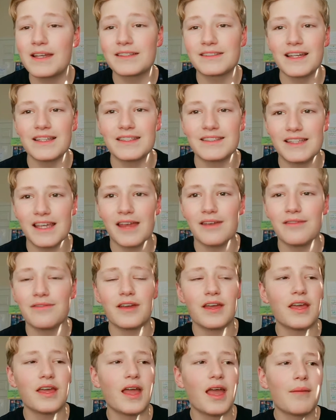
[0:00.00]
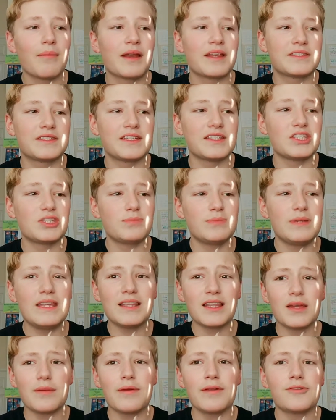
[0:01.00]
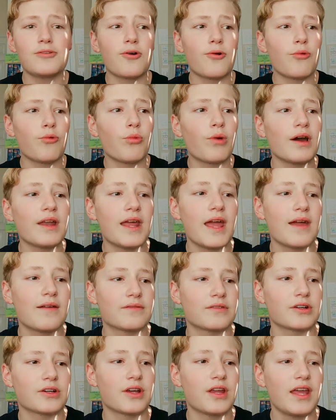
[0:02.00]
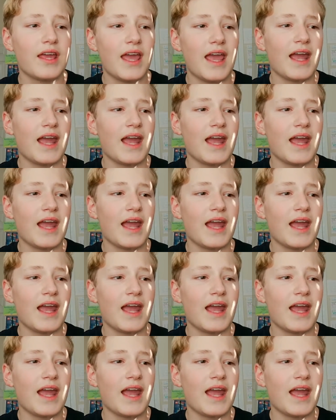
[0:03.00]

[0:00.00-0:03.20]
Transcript: It's not safe, but it says speed limit, whatever.